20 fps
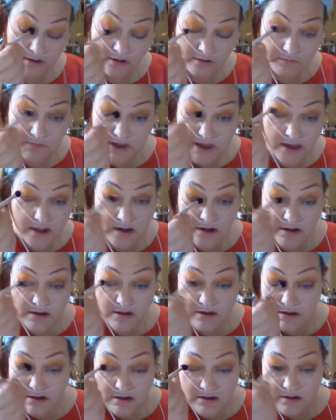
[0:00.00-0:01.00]
bit
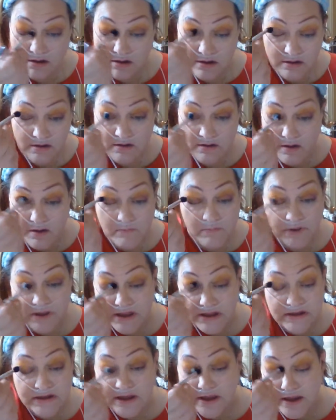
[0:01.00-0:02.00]
and
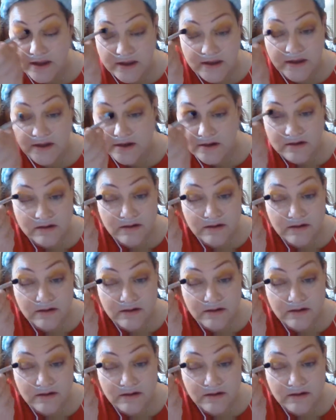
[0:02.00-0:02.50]
blend it in.